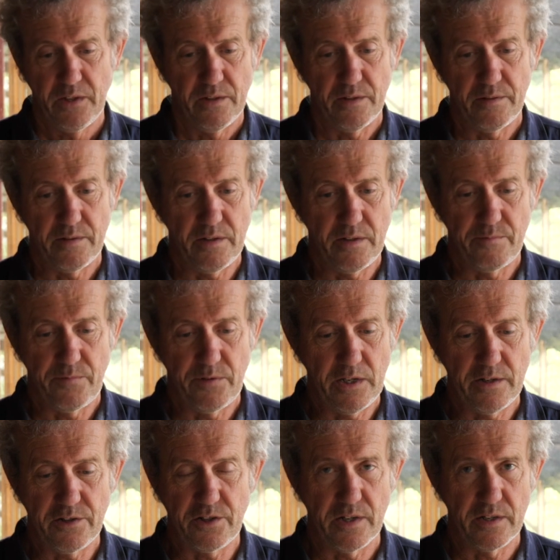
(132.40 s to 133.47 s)
if you
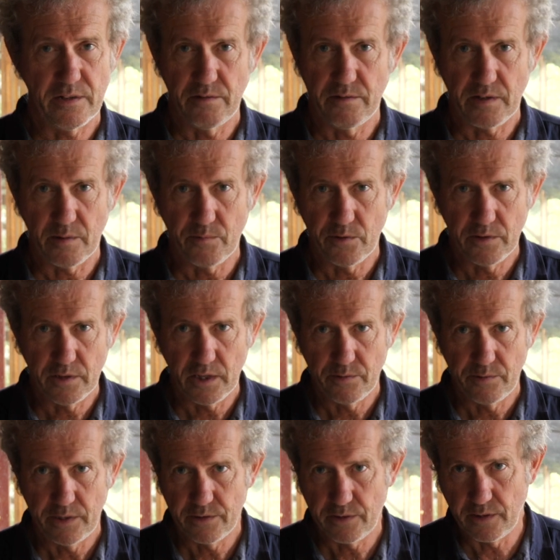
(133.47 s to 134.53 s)
get a chance to look up Rhino
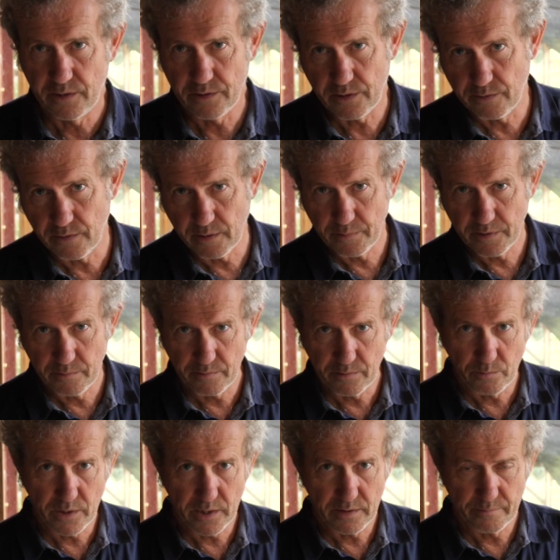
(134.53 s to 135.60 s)
on his Instagram, the
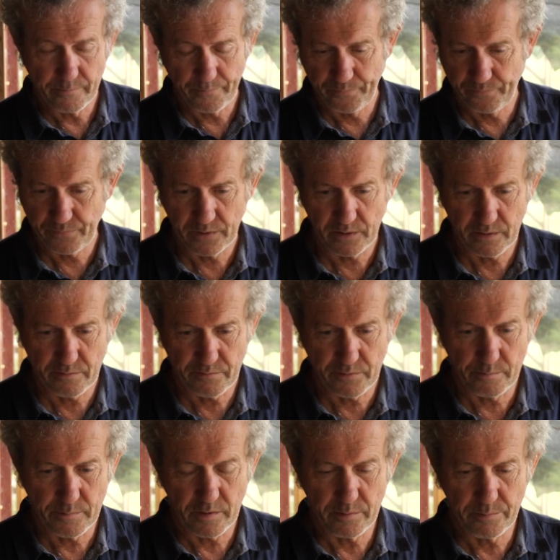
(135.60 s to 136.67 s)
one
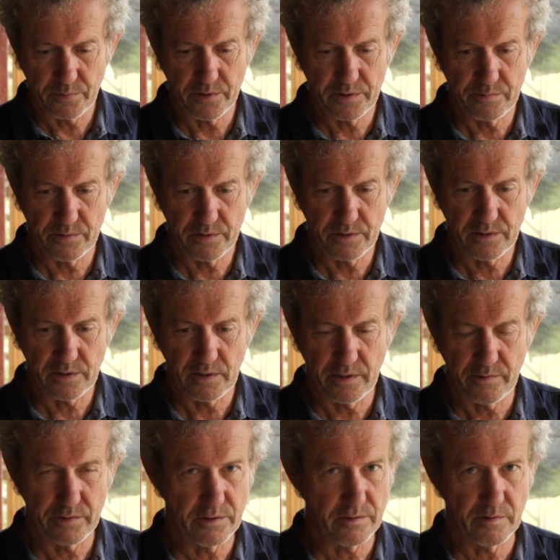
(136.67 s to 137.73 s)
from Murray Bridge was just
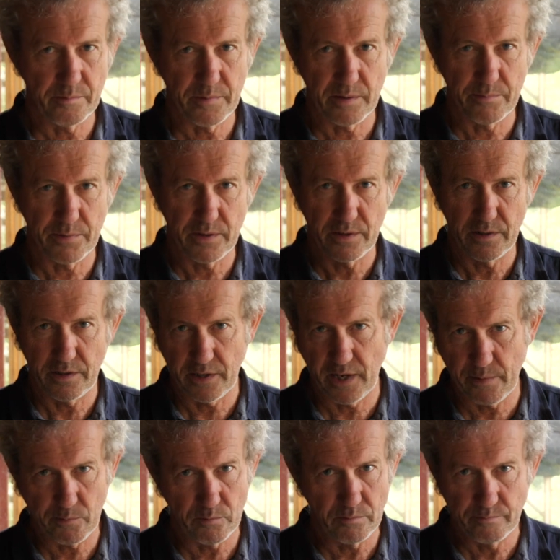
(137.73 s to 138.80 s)
hilarious, talking about being a
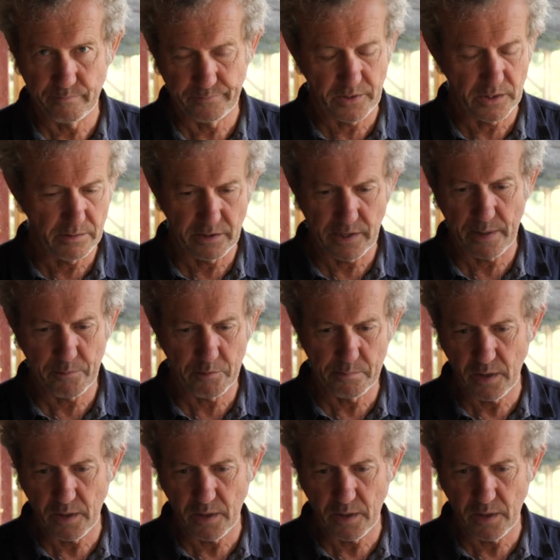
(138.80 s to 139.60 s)
camel in camel